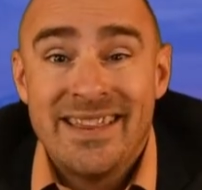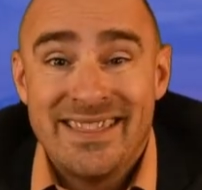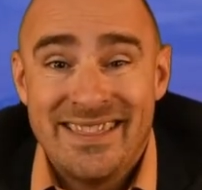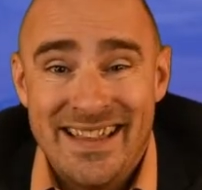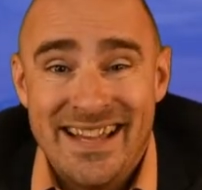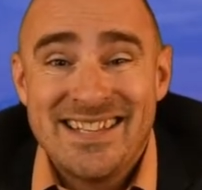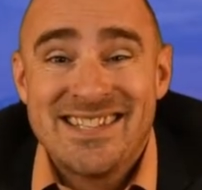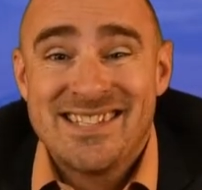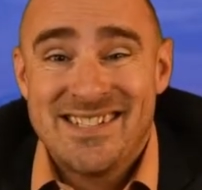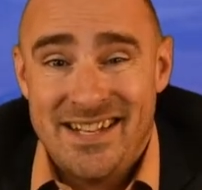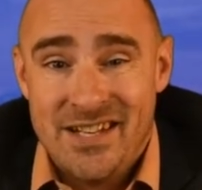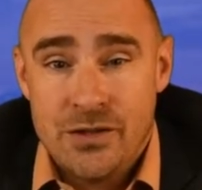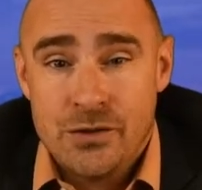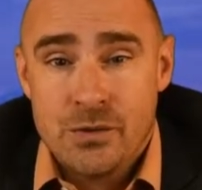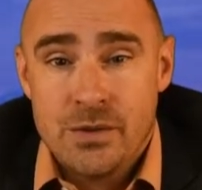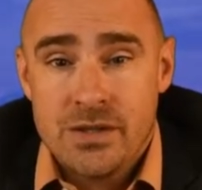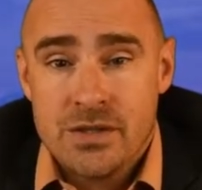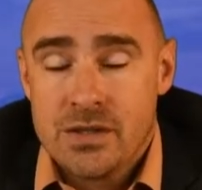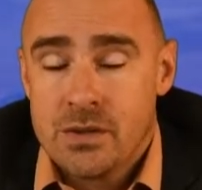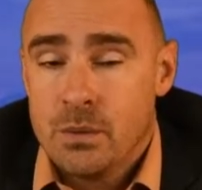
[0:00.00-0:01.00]
That's
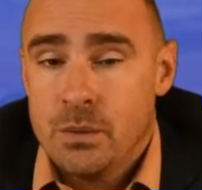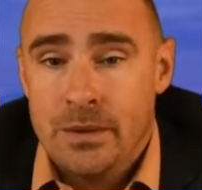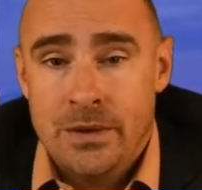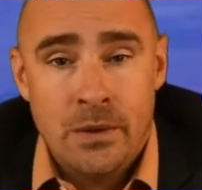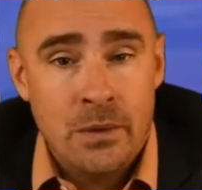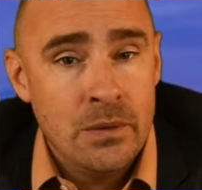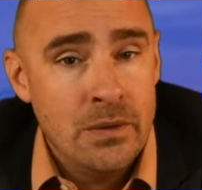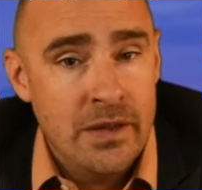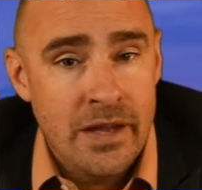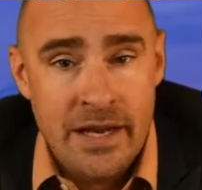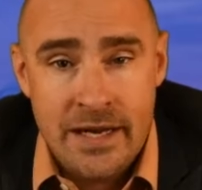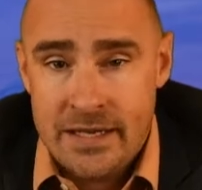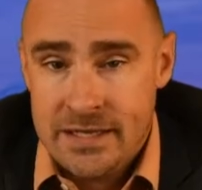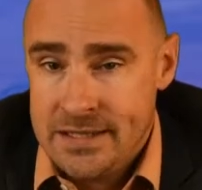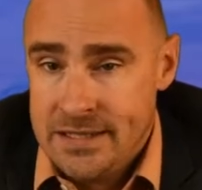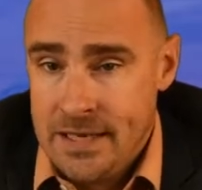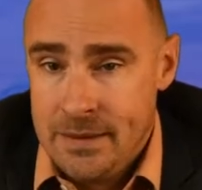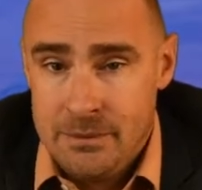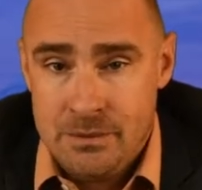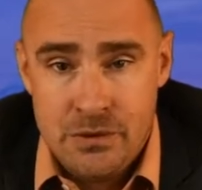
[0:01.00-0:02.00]
dangerous. We don't like
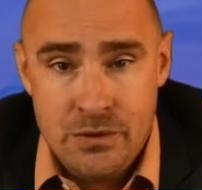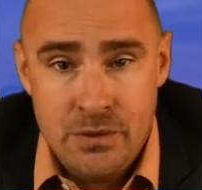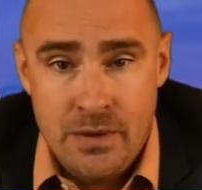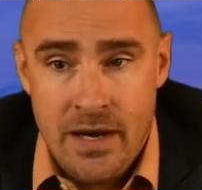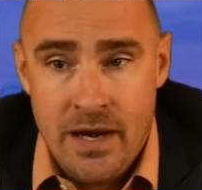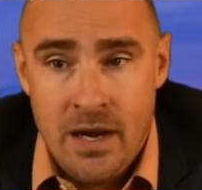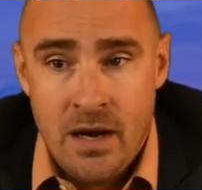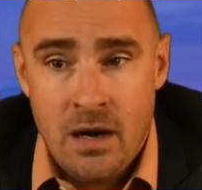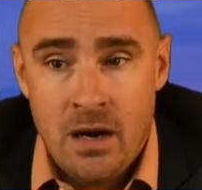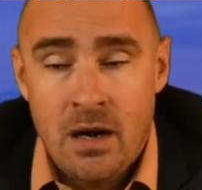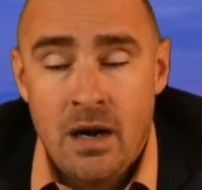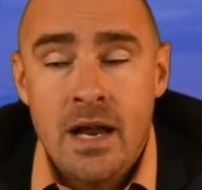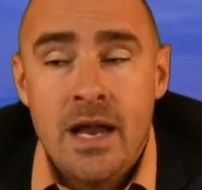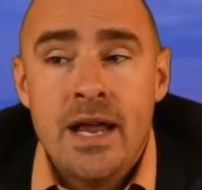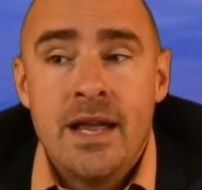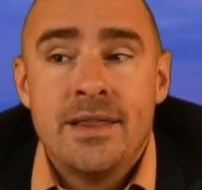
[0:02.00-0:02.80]
type 2 error.